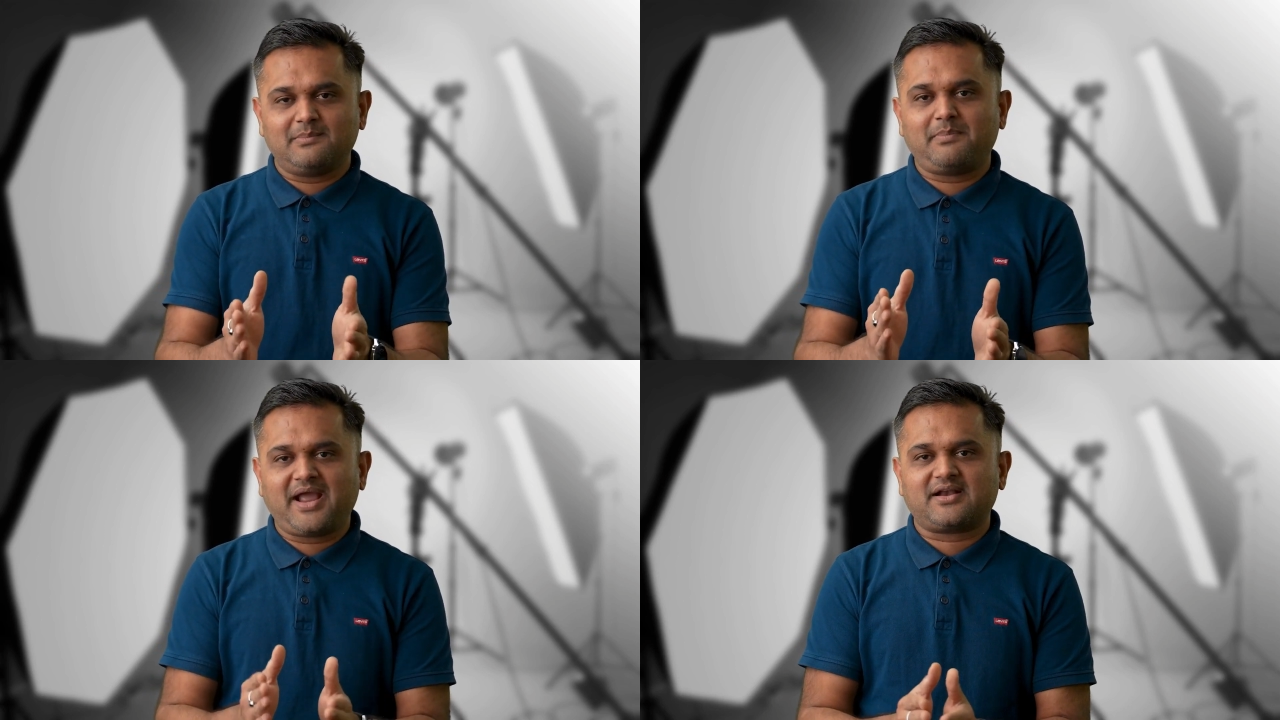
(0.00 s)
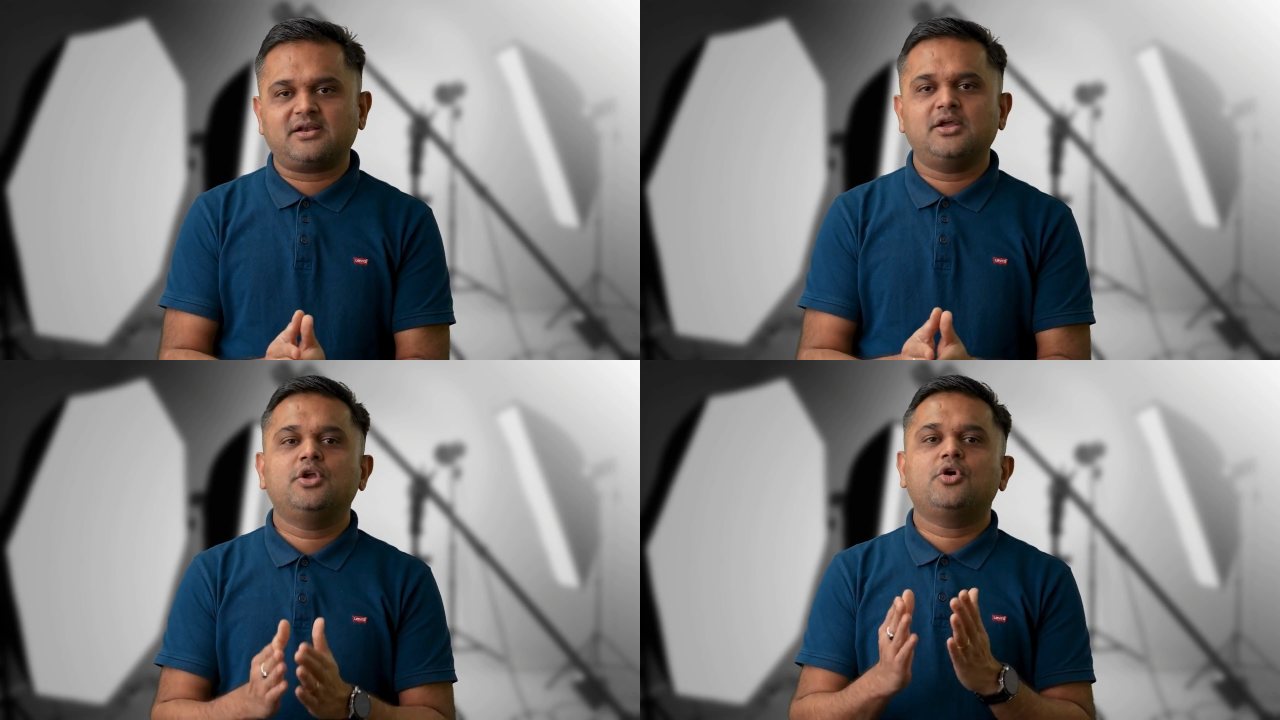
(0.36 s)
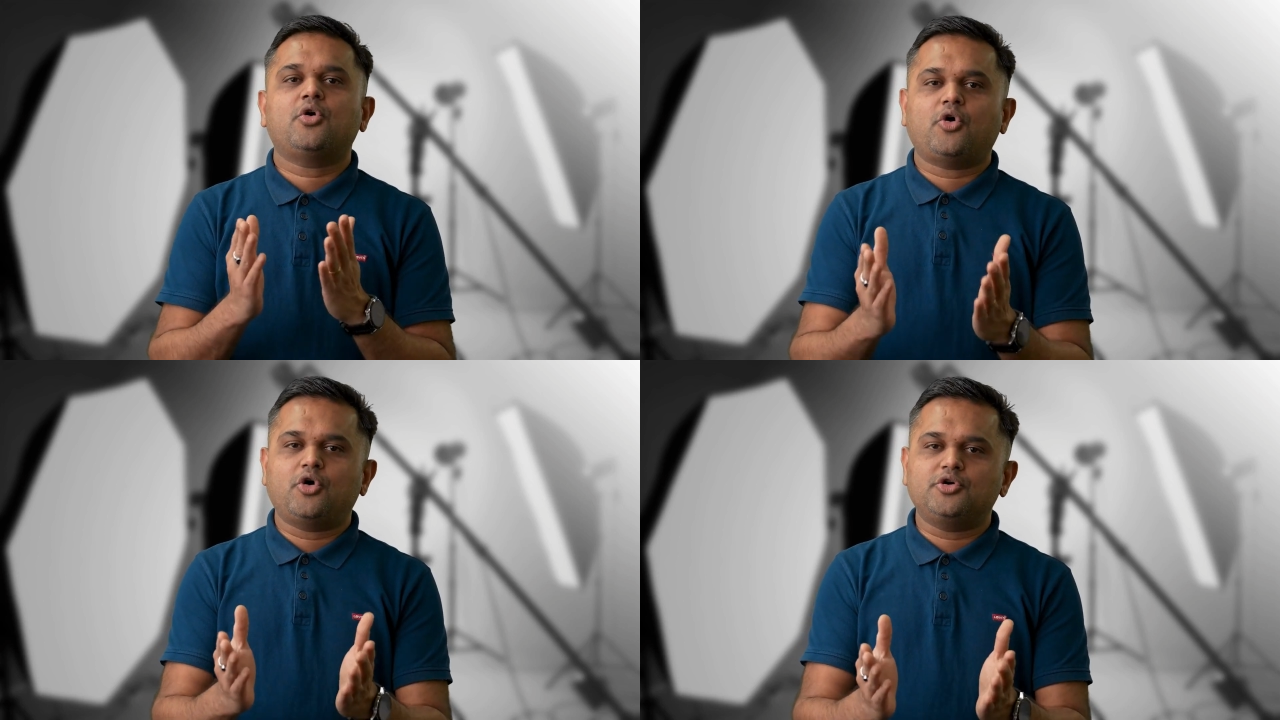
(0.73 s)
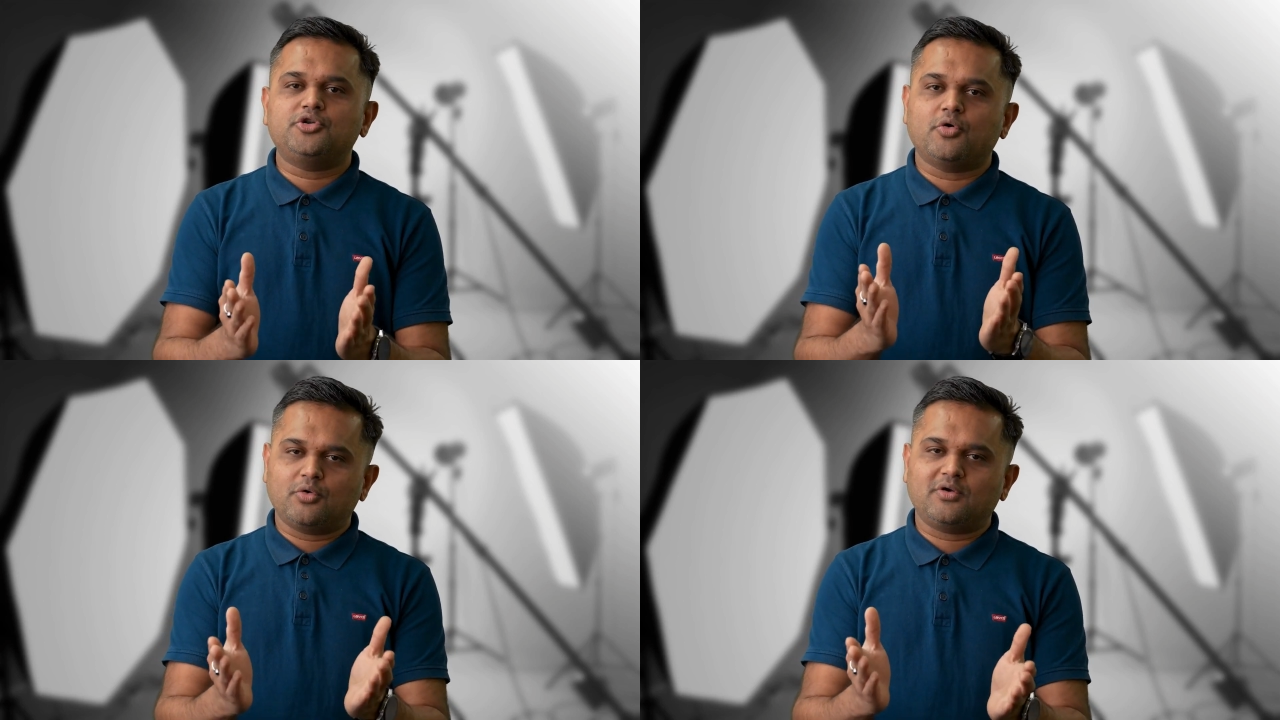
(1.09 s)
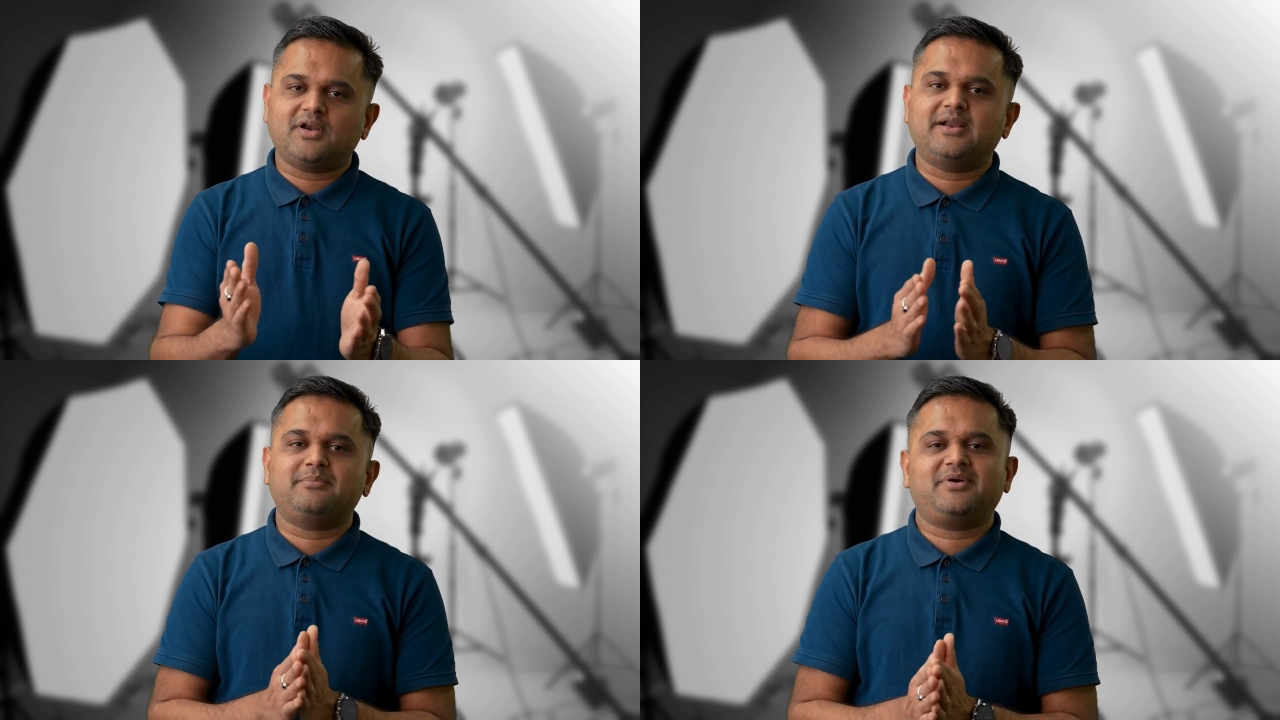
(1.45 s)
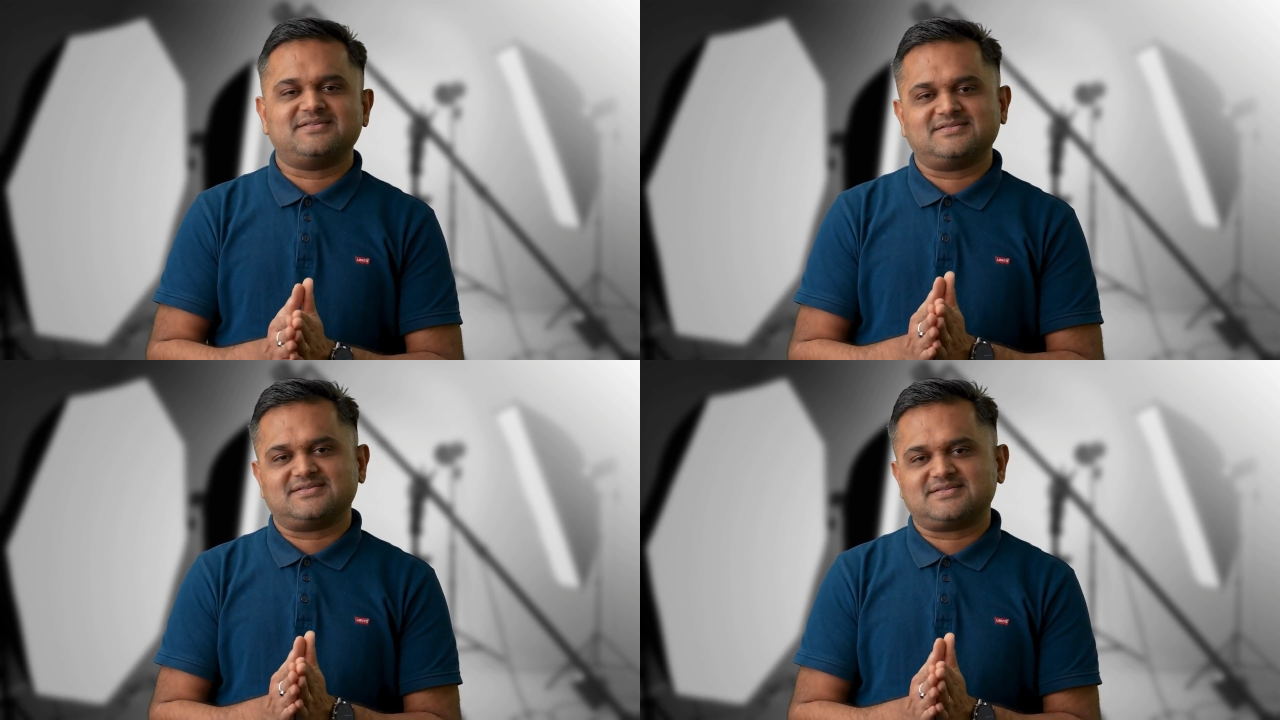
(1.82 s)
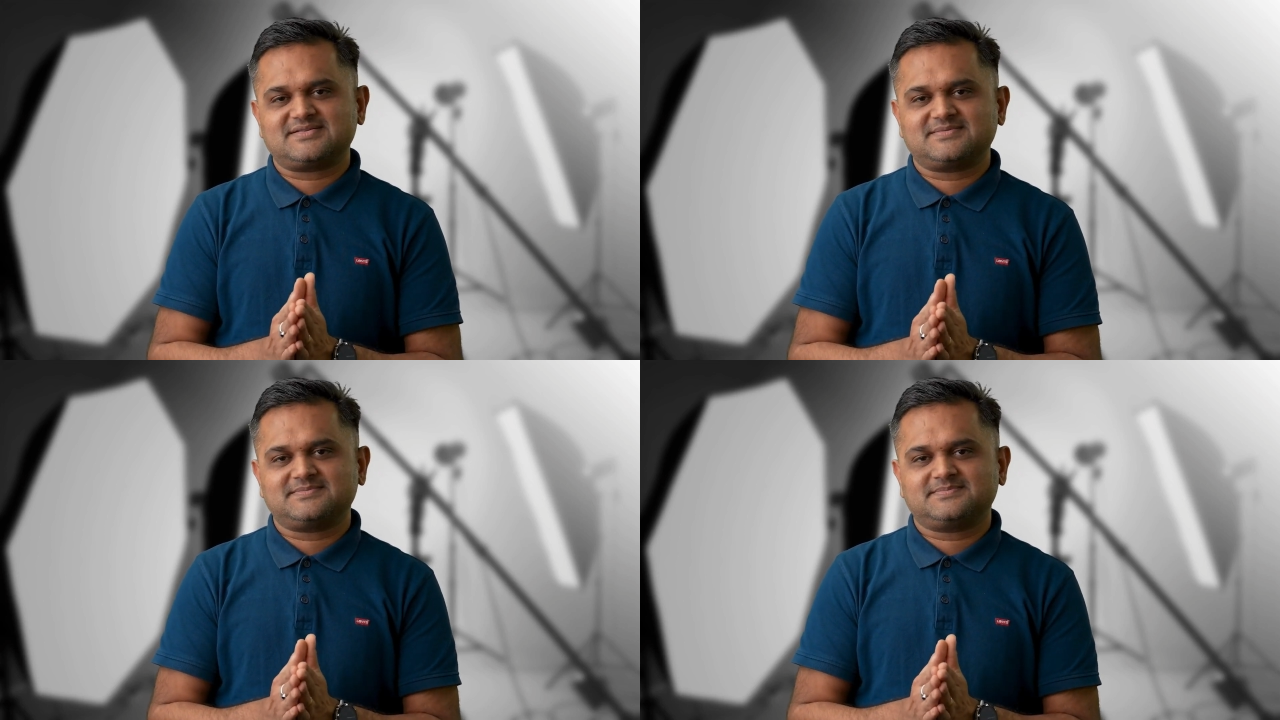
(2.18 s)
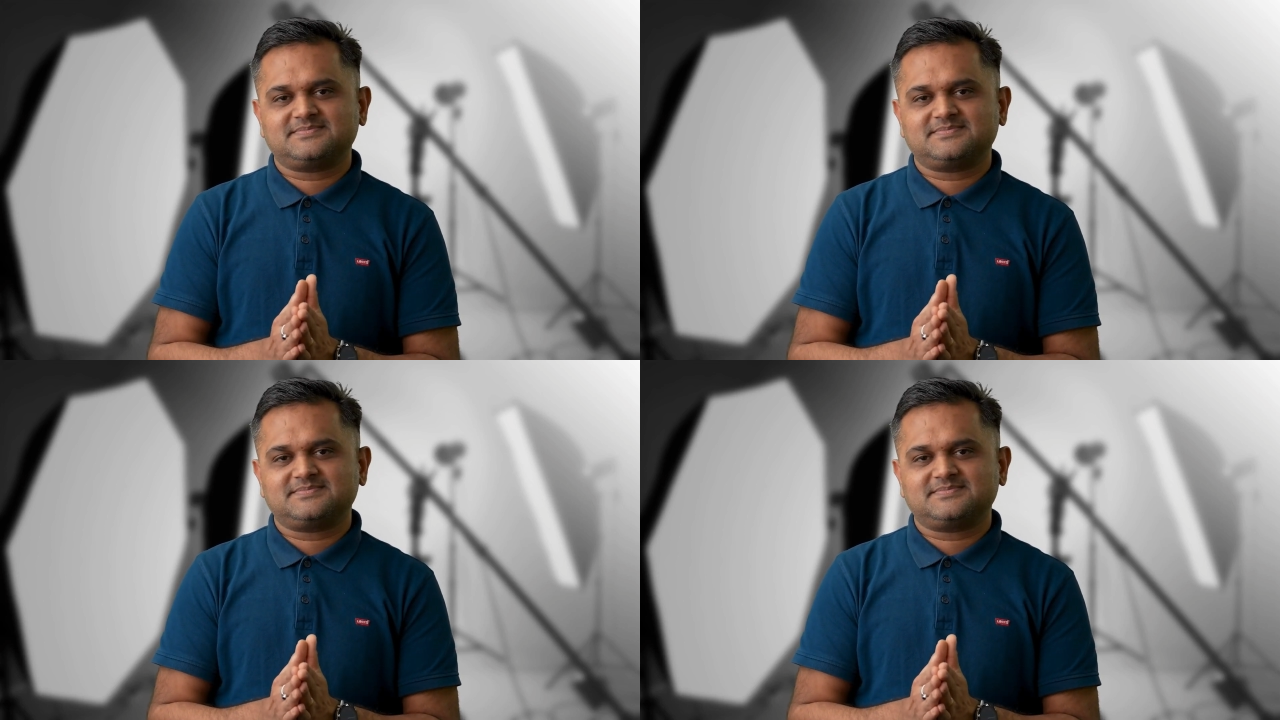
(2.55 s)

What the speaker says: impact on your online presence.